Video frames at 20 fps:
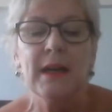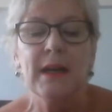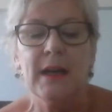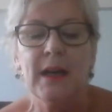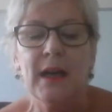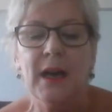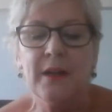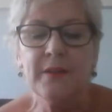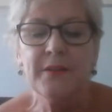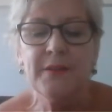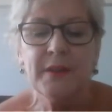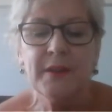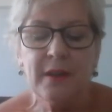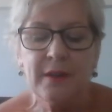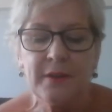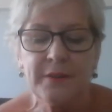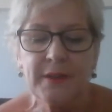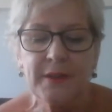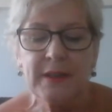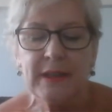
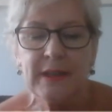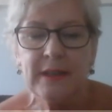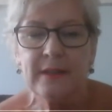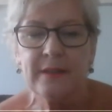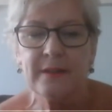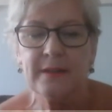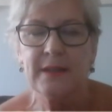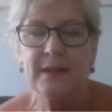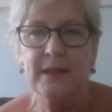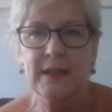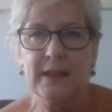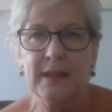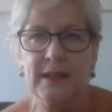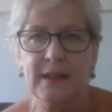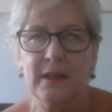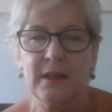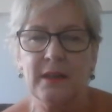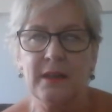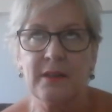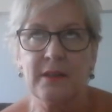Another key thing,
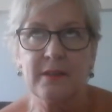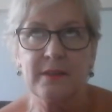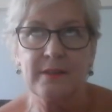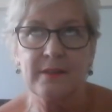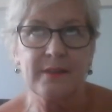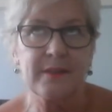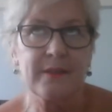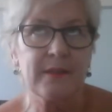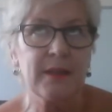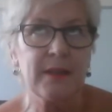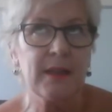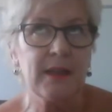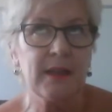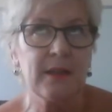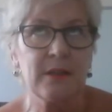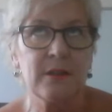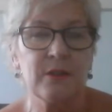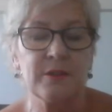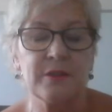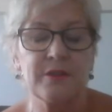and a thing a
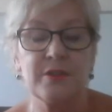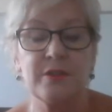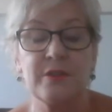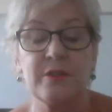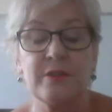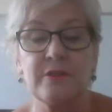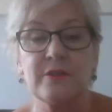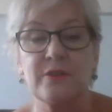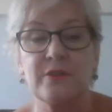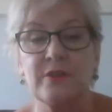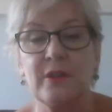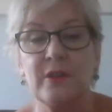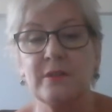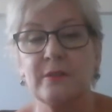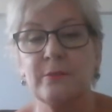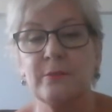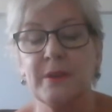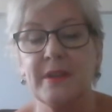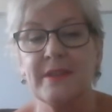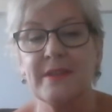lot of students struggle
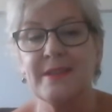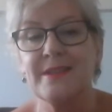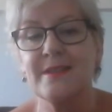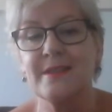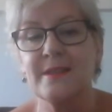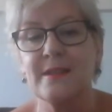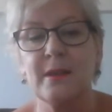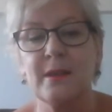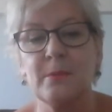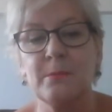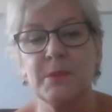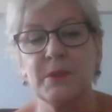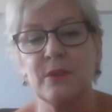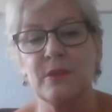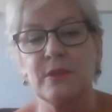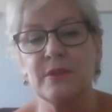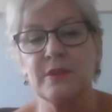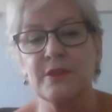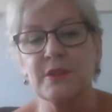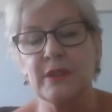with, is
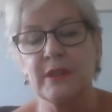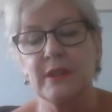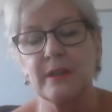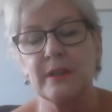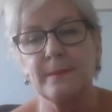terminology.